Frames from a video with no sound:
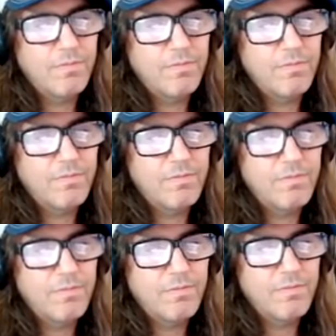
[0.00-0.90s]

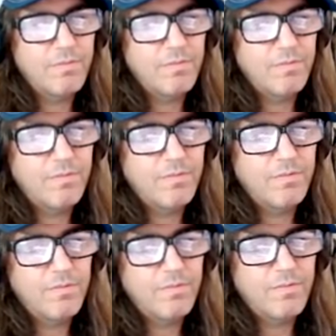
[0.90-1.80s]

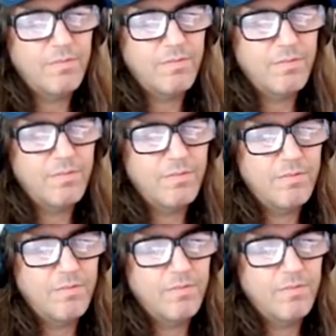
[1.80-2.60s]
This person isn't speaking.